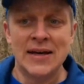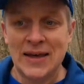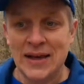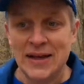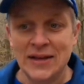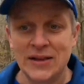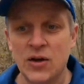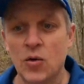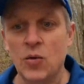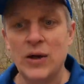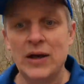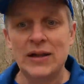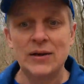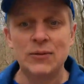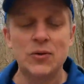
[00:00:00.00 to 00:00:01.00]
getting the
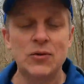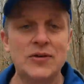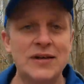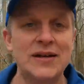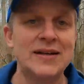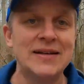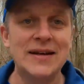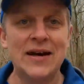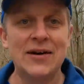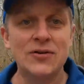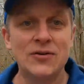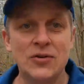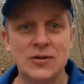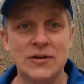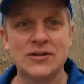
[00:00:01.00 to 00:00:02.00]
weekly routine down
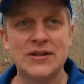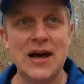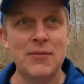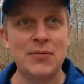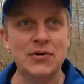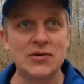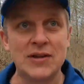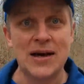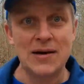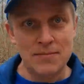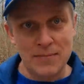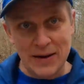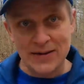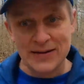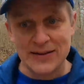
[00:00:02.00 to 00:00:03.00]
to establish that
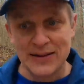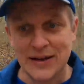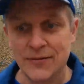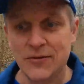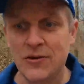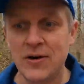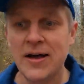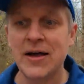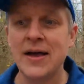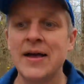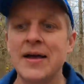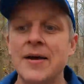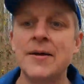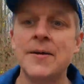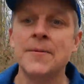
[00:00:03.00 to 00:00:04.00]
base level
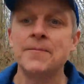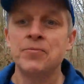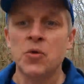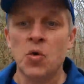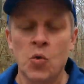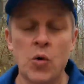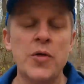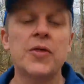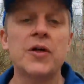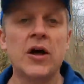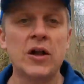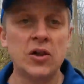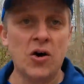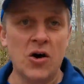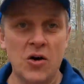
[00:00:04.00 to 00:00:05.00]
with
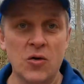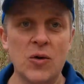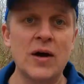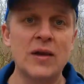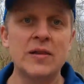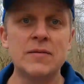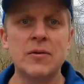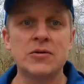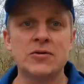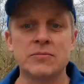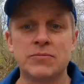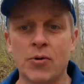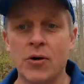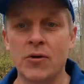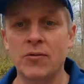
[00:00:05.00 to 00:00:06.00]
a long run, the most
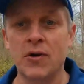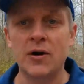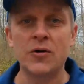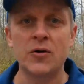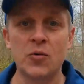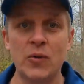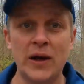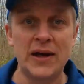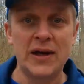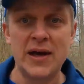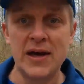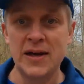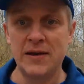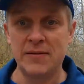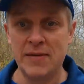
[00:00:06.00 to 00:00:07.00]
important run of the week,
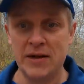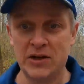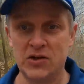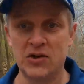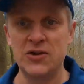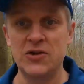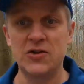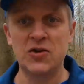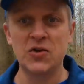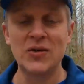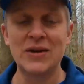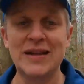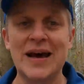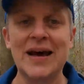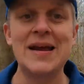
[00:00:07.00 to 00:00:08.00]
making sure that you're
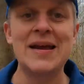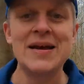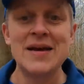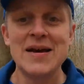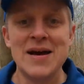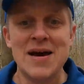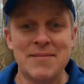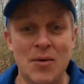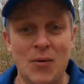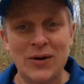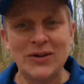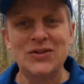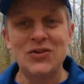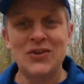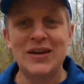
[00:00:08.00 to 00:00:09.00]
doing that. But
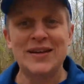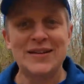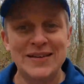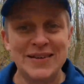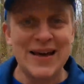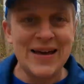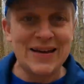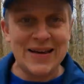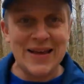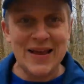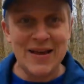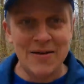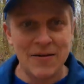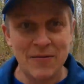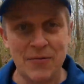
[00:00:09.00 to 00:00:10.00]
once you get to that
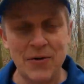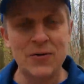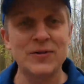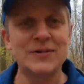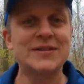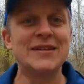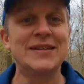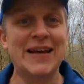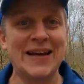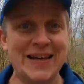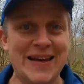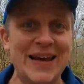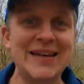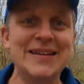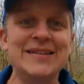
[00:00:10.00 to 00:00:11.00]
frequency and that
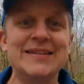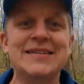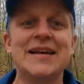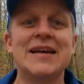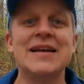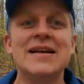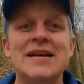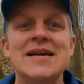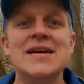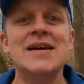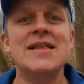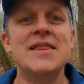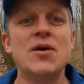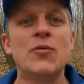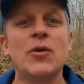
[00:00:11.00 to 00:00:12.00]
cadence,
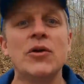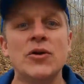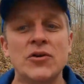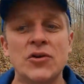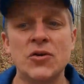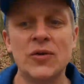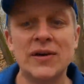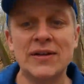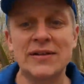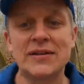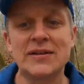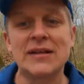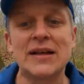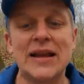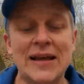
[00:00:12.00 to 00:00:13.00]
then what you're doing
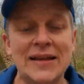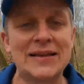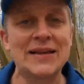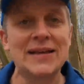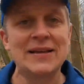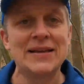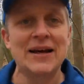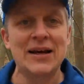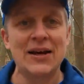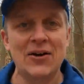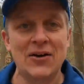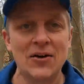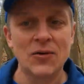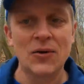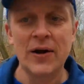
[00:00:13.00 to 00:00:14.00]
is lengthening that
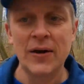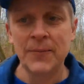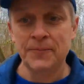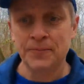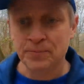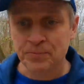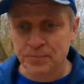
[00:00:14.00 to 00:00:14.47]
long run